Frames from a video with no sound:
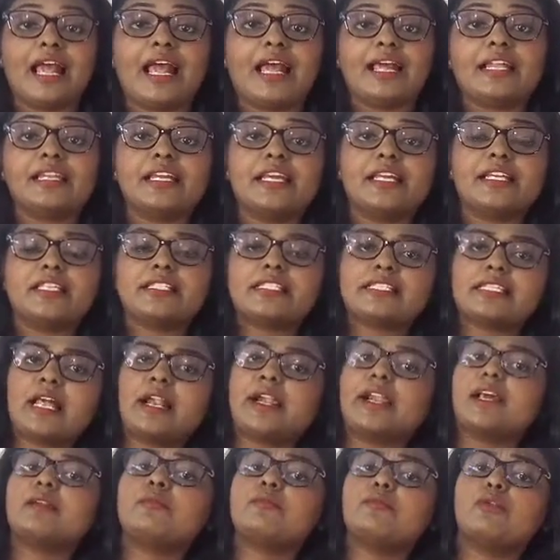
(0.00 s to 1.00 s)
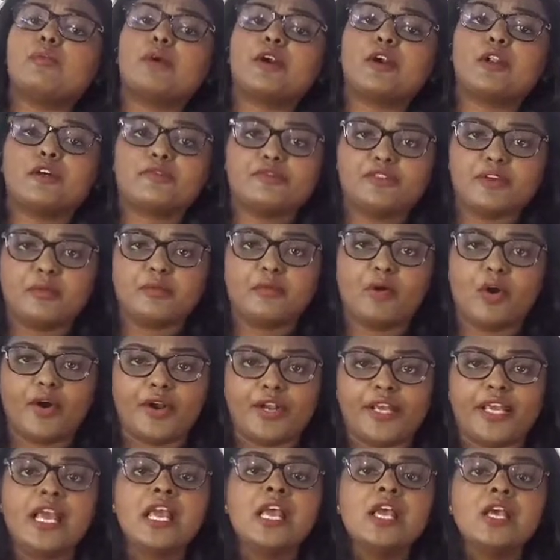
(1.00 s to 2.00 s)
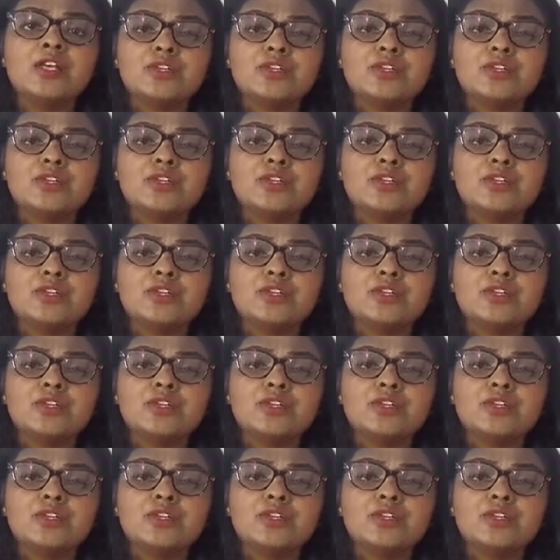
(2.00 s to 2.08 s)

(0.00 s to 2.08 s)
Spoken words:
and any sudden movement of your body.